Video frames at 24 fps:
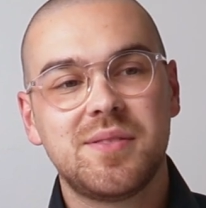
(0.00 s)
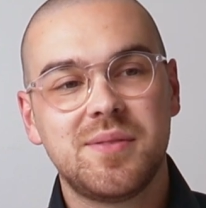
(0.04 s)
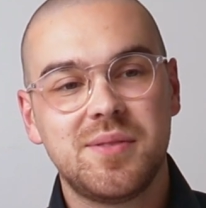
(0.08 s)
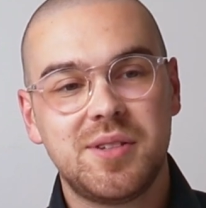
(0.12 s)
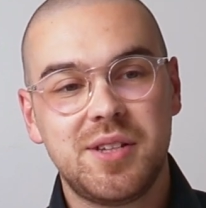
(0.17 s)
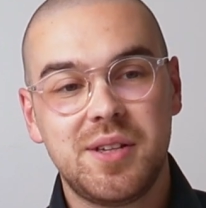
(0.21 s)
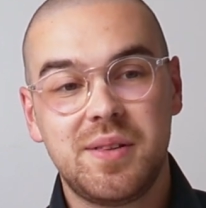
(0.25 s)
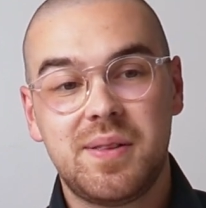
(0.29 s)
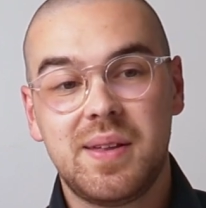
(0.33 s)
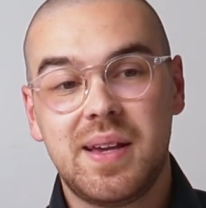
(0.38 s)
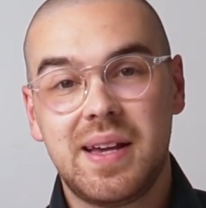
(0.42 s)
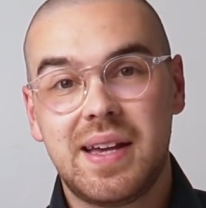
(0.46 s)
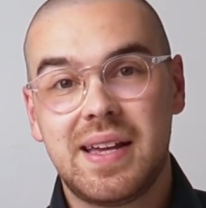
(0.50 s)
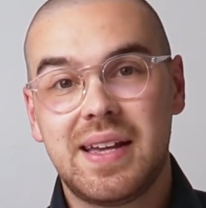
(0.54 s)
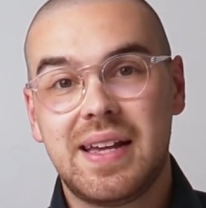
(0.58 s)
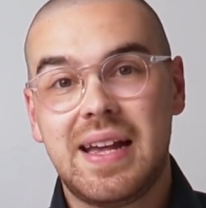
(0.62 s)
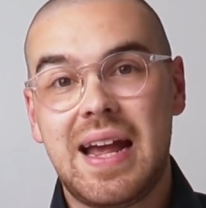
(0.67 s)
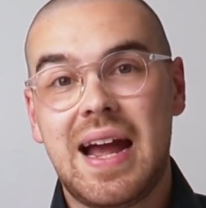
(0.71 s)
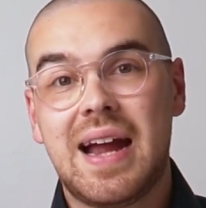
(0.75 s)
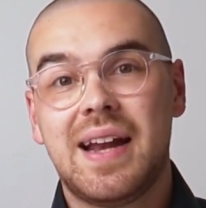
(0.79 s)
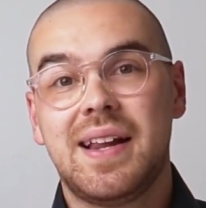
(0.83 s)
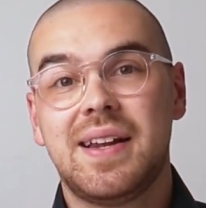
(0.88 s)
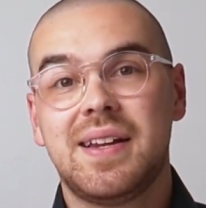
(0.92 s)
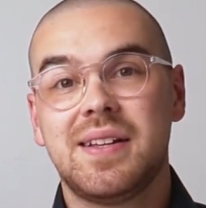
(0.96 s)
Do you think
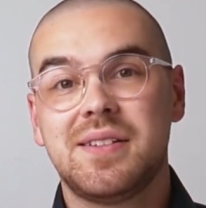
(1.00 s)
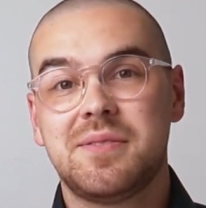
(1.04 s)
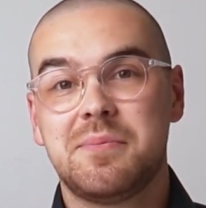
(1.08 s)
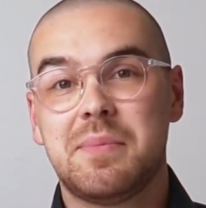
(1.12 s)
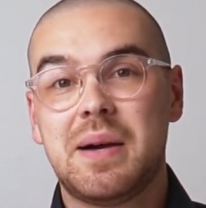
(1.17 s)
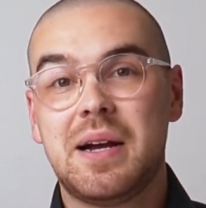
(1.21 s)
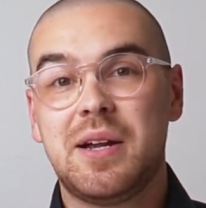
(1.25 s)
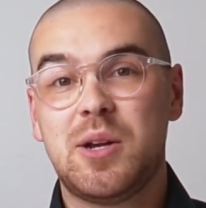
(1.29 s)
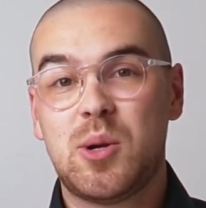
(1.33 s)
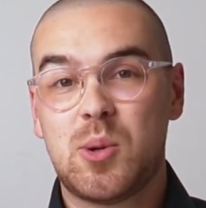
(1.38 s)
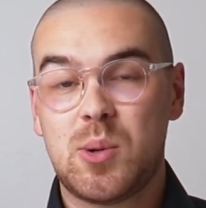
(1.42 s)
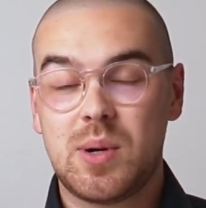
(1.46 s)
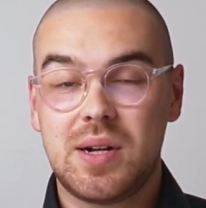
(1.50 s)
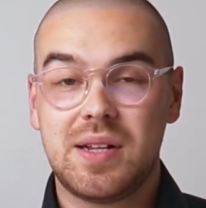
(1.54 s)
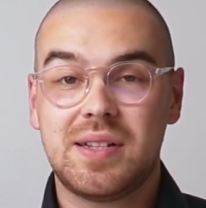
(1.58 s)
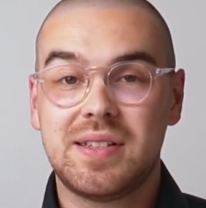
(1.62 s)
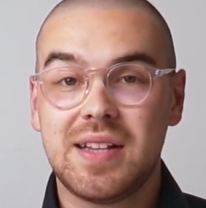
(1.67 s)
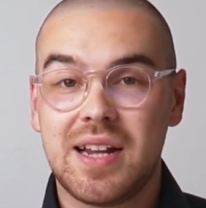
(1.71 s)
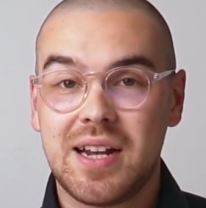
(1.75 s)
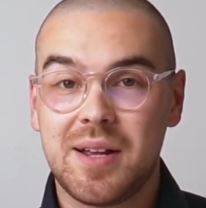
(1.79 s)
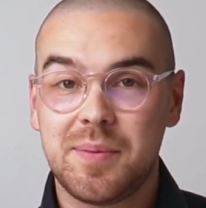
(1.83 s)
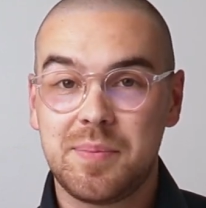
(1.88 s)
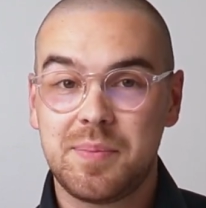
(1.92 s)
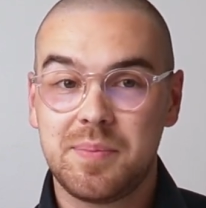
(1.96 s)
Canada's minority
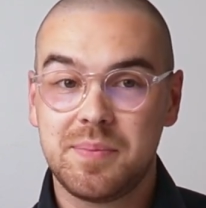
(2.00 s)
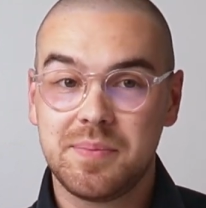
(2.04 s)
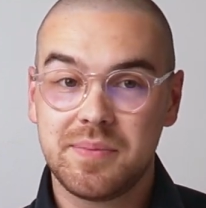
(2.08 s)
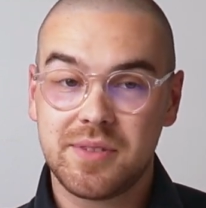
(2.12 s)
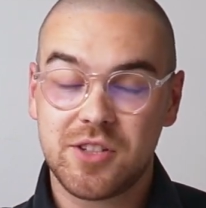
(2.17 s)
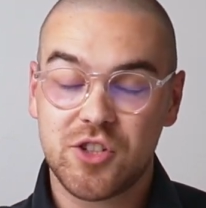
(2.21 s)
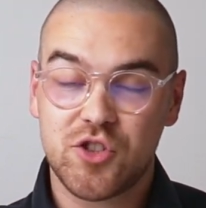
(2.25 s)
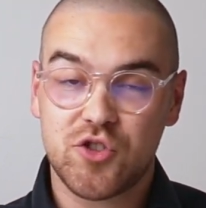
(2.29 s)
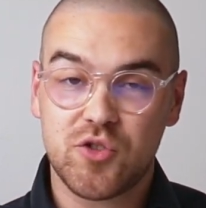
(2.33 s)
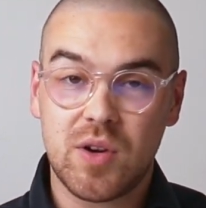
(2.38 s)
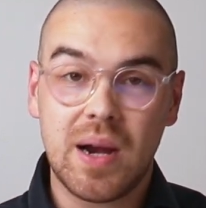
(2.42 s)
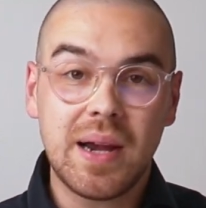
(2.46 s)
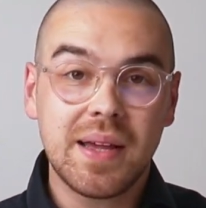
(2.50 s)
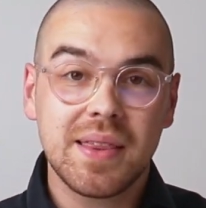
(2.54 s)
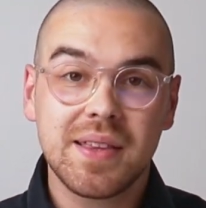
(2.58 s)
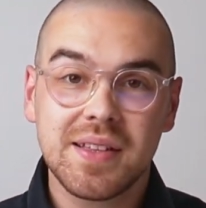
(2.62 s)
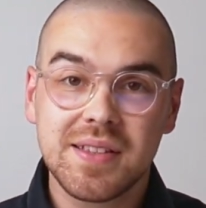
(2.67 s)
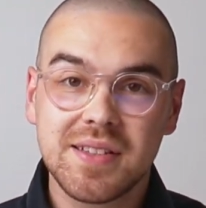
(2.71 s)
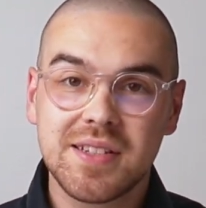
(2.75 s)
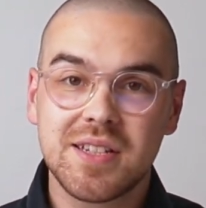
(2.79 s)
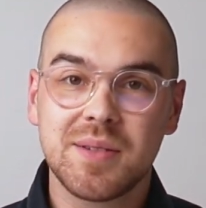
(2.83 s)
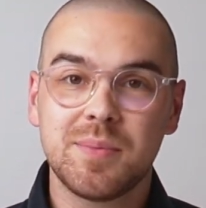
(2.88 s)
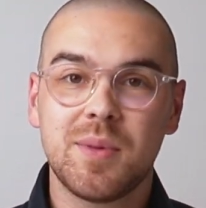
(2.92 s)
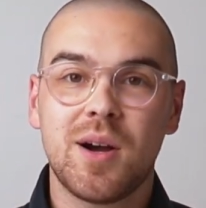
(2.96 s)
setup
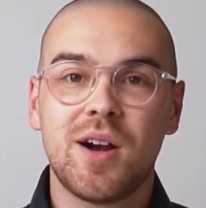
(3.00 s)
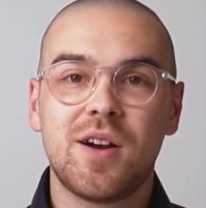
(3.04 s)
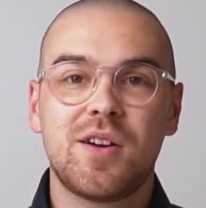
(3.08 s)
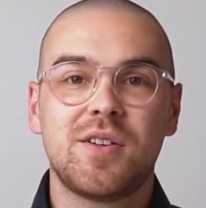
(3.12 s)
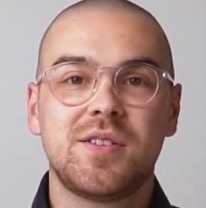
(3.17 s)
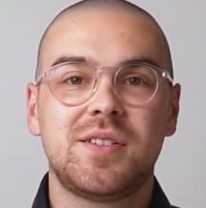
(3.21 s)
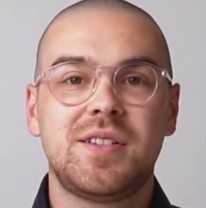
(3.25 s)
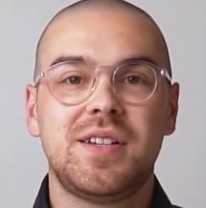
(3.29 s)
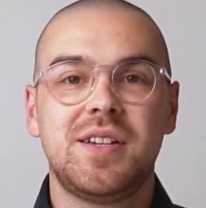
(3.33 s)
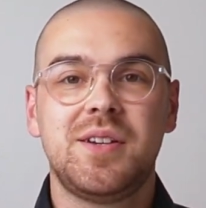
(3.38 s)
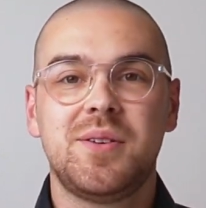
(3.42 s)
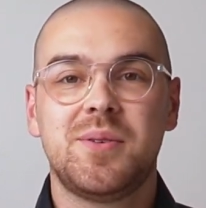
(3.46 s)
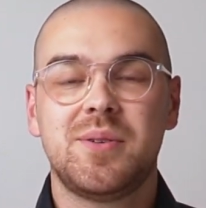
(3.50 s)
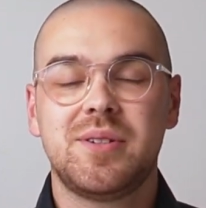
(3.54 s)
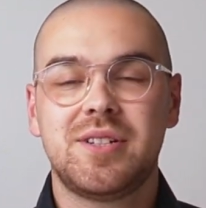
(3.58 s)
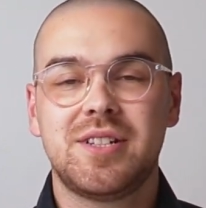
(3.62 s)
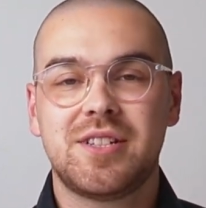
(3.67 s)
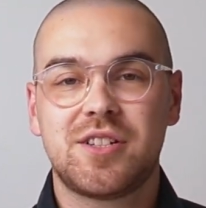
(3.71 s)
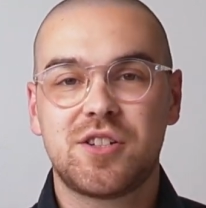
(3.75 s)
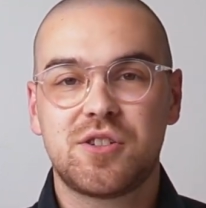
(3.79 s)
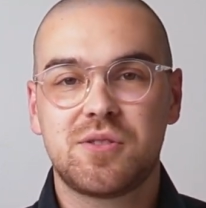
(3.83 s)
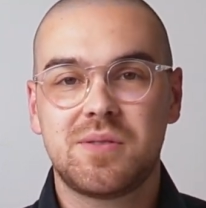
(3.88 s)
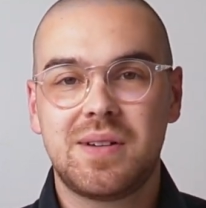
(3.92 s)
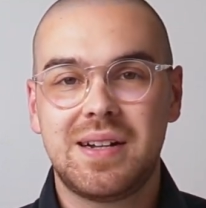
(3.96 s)
strengthens democracy or
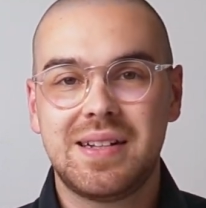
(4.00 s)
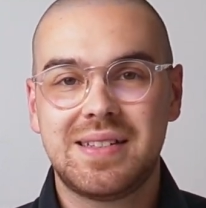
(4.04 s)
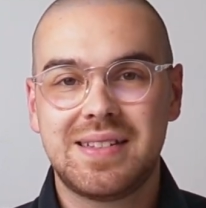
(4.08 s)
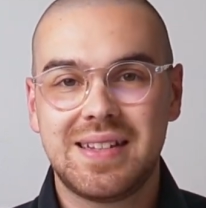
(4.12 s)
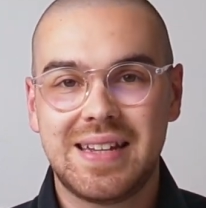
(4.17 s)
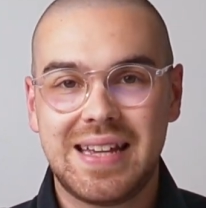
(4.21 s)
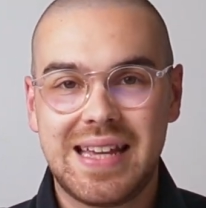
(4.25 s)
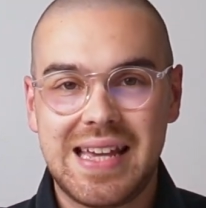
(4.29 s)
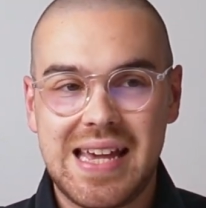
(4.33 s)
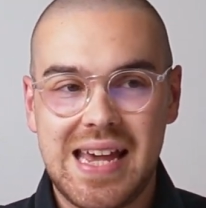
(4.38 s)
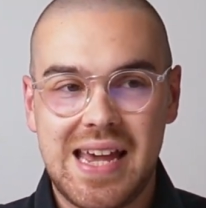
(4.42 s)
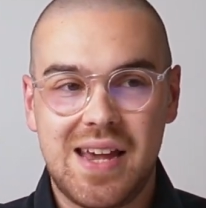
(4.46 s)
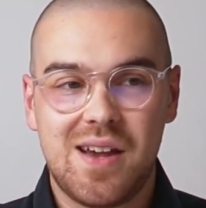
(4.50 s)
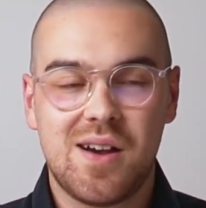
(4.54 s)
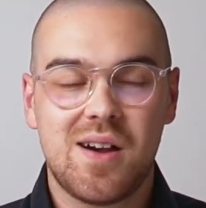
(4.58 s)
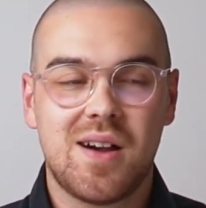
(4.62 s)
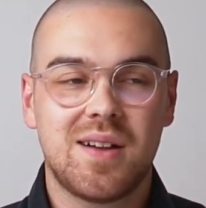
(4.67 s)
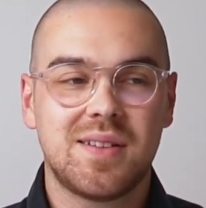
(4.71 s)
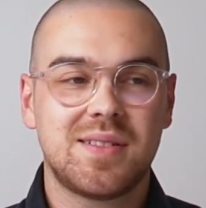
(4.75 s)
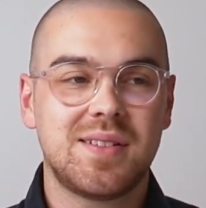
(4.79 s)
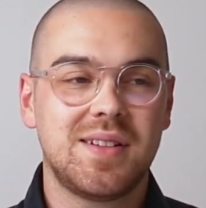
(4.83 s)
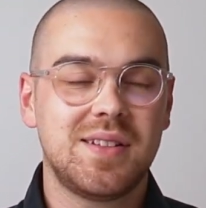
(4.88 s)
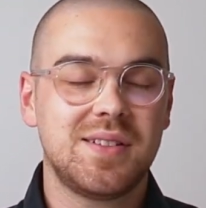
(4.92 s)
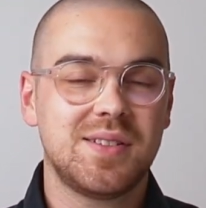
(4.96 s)
just creates
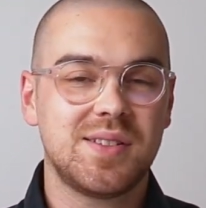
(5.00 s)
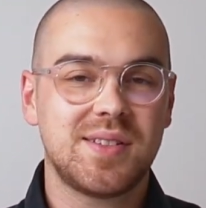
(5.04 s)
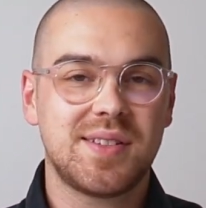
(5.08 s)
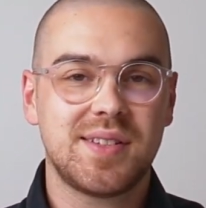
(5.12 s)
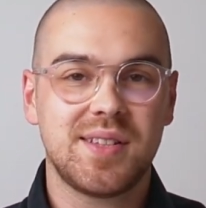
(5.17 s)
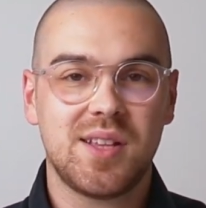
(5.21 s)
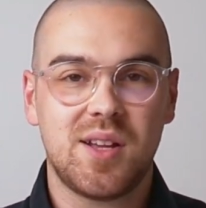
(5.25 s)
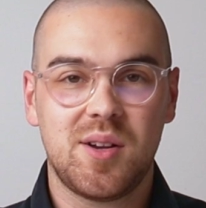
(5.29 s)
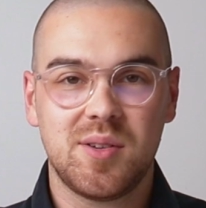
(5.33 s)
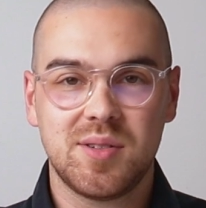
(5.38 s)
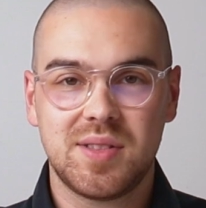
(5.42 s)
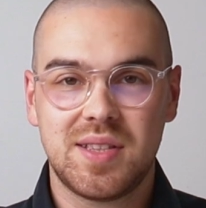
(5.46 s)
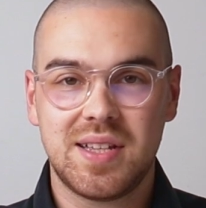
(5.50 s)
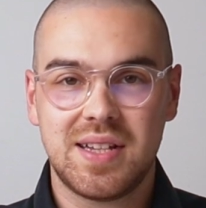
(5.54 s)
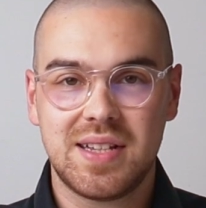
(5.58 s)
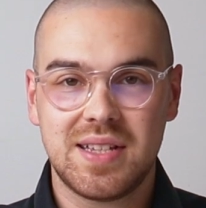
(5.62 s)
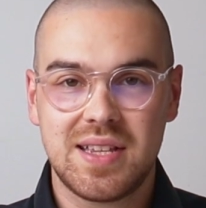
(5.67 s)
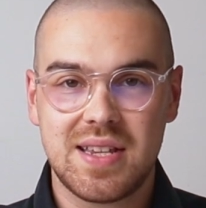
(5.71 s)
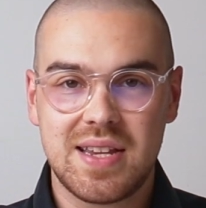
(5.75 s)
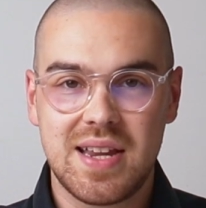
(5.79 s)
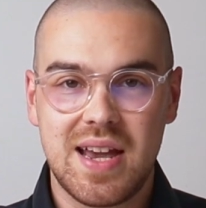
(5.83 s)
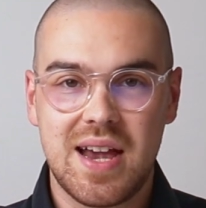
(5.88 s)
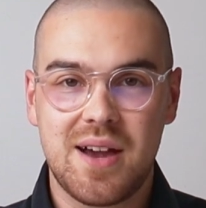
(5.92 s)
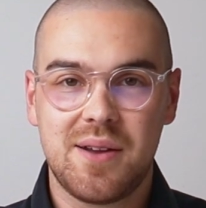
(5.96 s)
chaos and slows
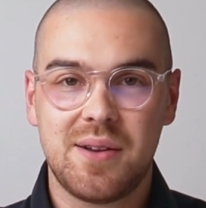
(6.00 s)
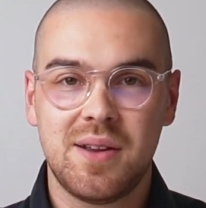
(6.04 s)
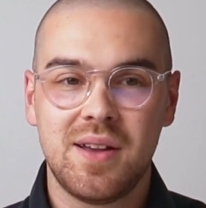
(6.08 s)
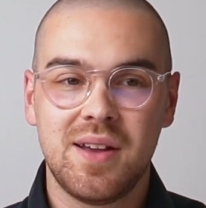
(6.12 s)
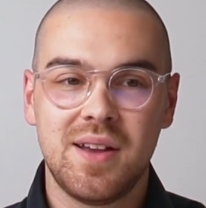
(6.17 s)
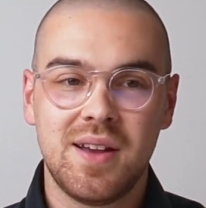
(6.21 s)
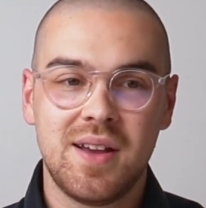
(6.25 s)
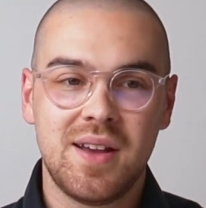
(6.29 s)
things down?